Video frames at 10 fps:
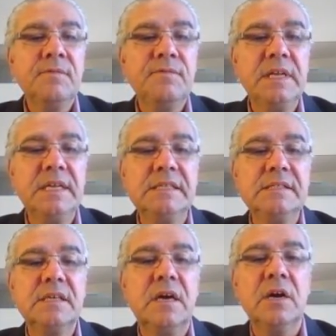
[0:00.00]

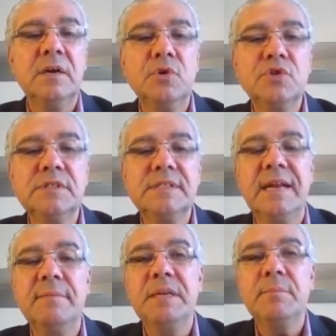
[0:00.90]
Feelings are emotions
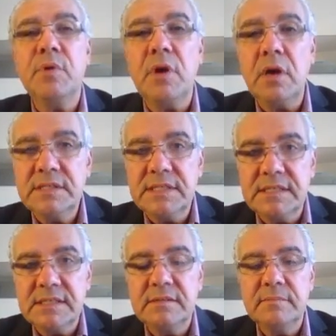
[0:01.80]
that have been
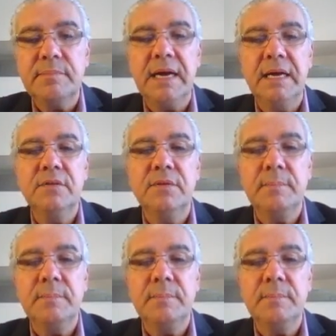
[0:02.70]
processed by